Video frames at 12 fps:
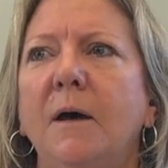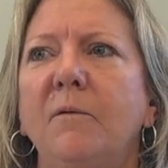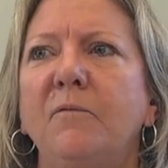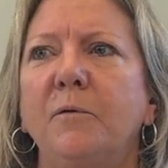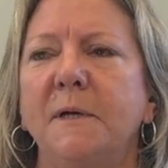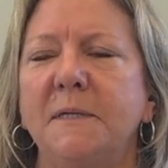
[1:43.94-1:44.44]

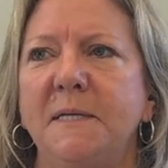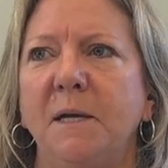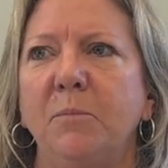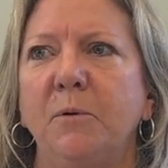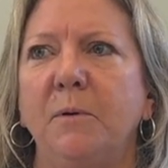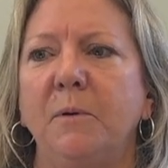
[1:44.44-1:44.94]
For
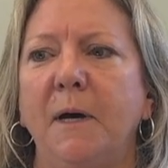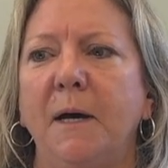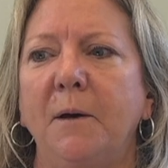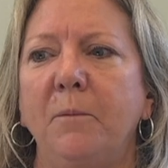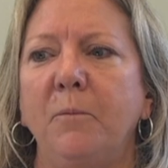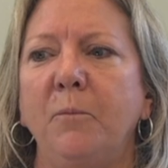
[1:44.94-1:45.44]
example,
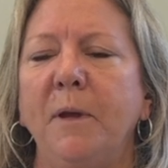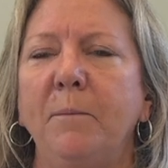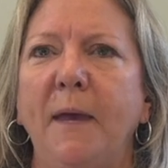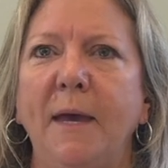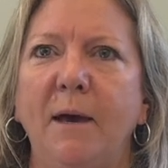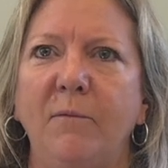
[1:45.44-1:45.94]
we
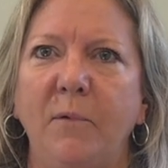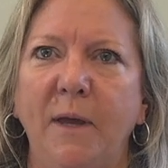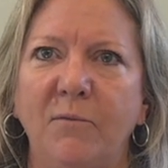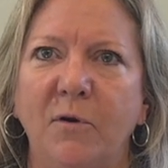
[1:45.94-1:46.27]
have